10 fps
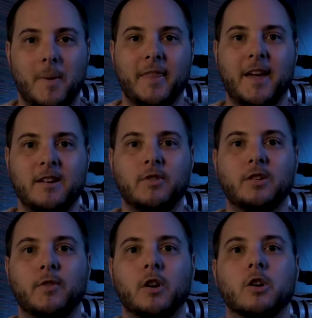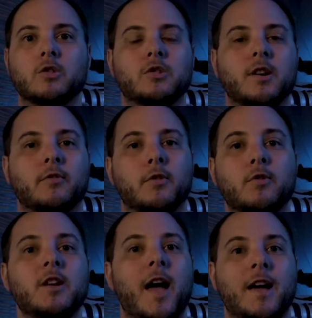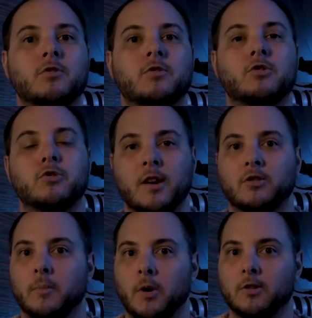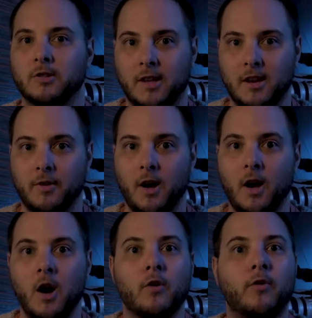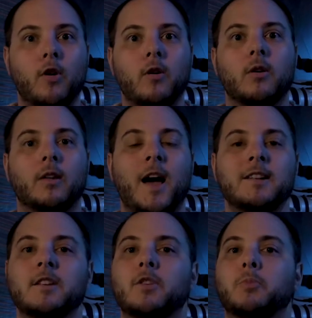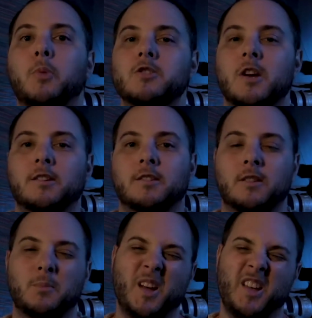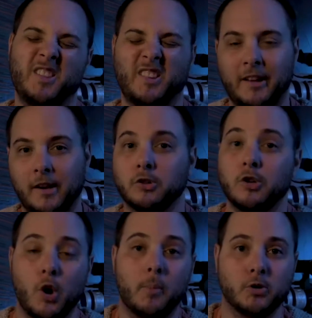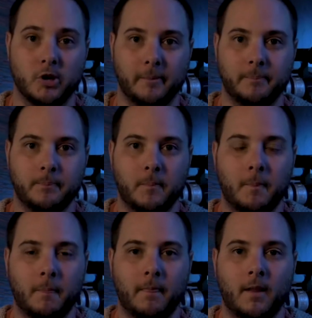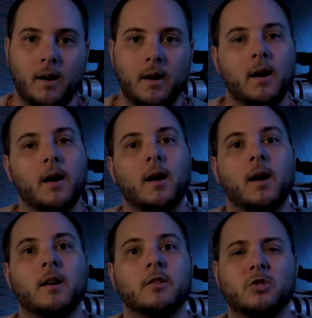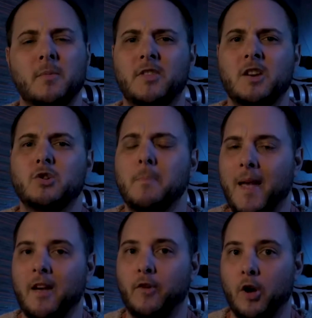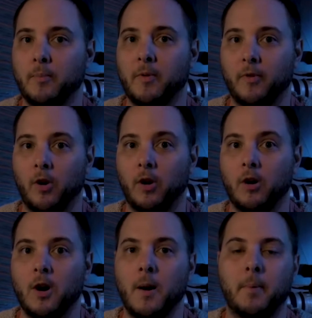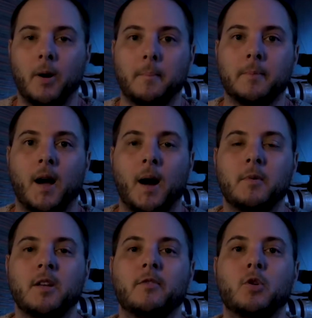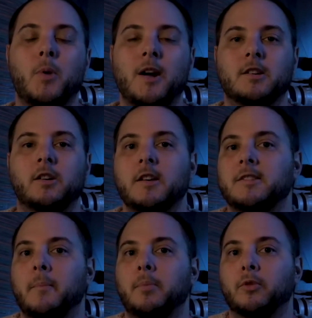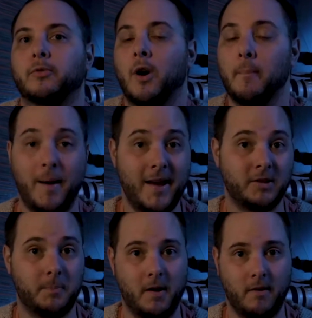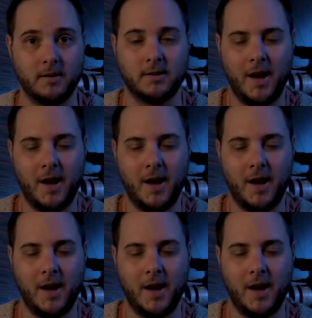by the end of this video you should have 3 extra tricks up your sleeve for lighting those projects with little to no budget. Some of these you may have heard before, but I'm going to give you practical examples from my experience